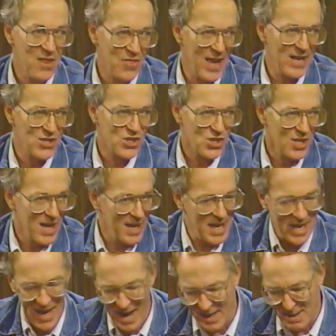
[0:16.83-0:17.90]
he thinks,
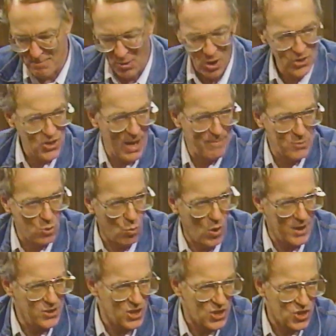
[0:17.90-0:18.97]
and he pulls up
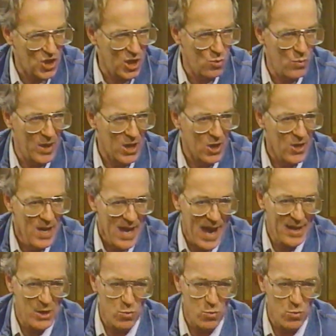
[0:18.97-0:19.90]
towards the sternwheeler,